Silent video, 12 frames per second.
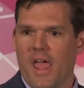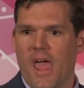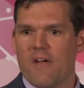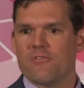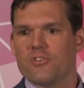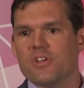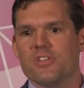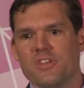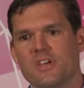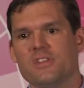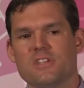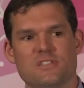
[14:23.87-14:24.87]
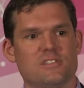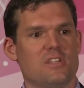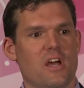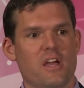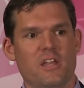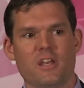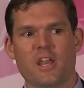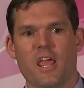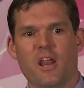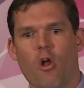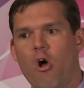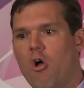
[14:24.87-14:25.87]
everything that's done
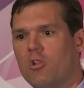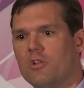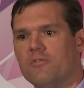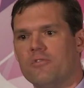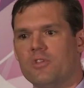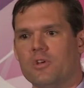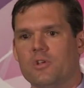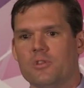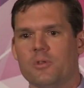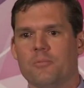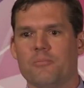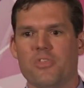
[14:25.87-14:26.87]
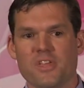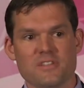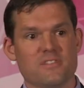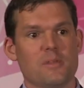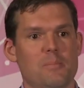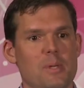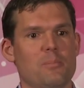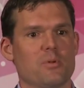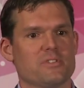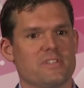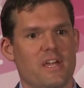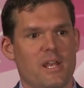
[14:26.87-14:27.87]
and all of the things that
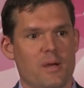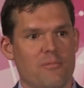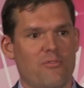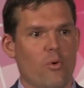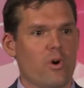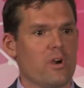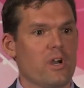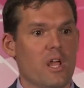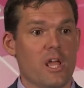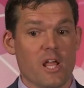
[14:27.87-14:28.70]
people sign up for,